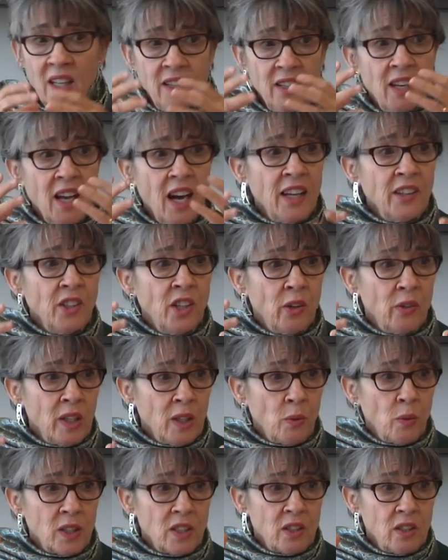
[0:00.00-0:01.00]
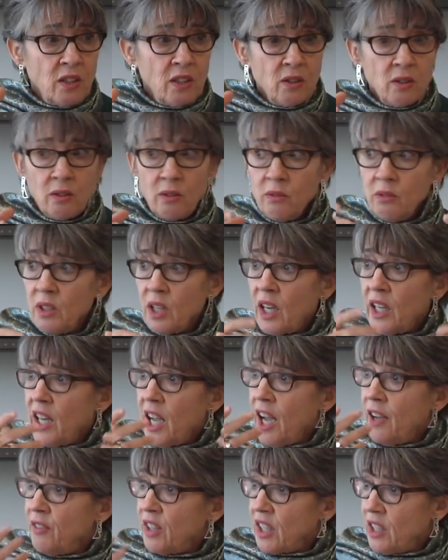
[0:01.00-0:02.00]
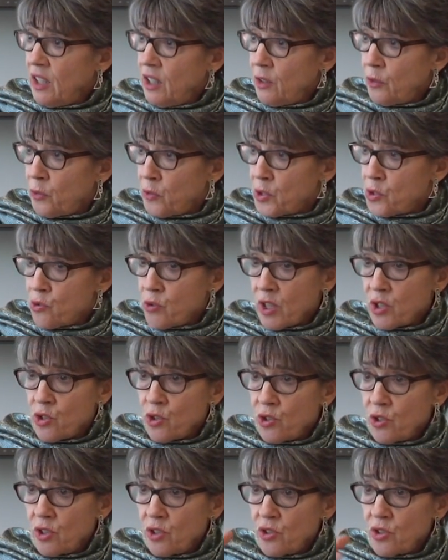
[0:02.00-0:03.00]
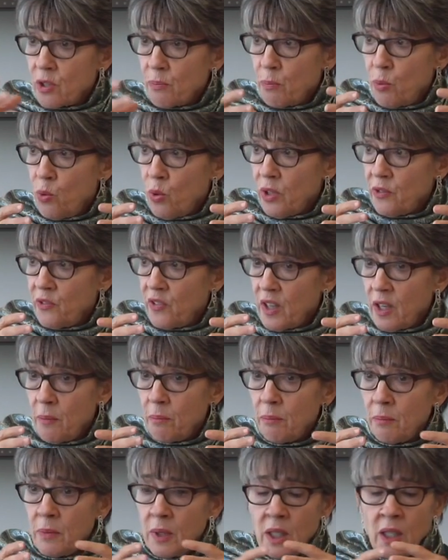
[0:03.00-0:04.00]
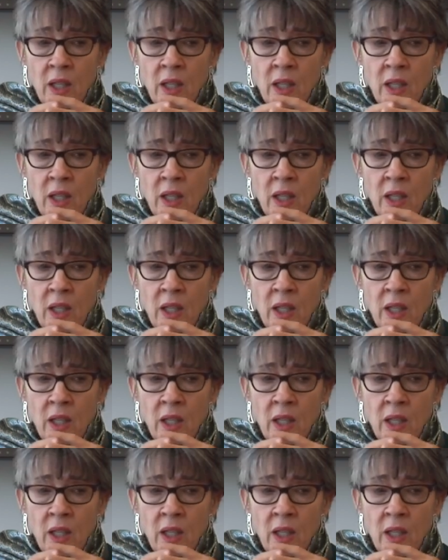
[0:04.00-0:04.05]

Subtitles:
not knowing what to do, not having an infrastructure to support them.